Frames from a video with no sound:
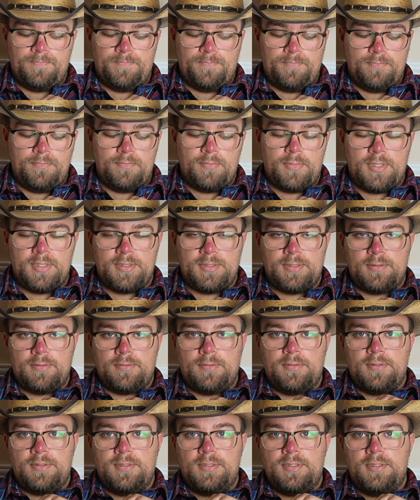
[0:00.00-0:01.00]

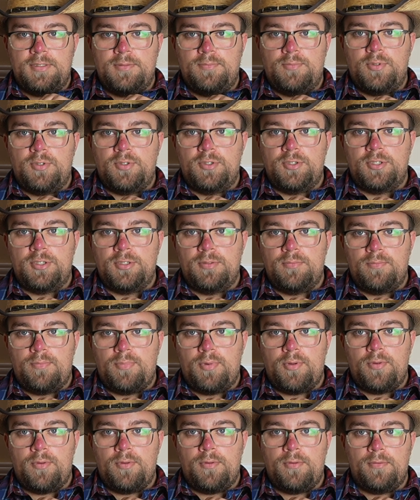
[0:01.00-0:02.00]
muscles to push and
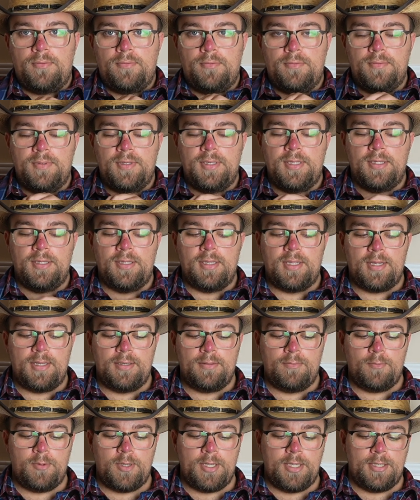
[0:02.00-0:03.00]
pull in that
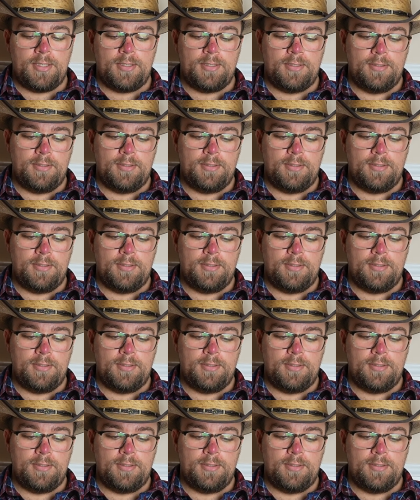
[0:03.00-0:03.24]
way.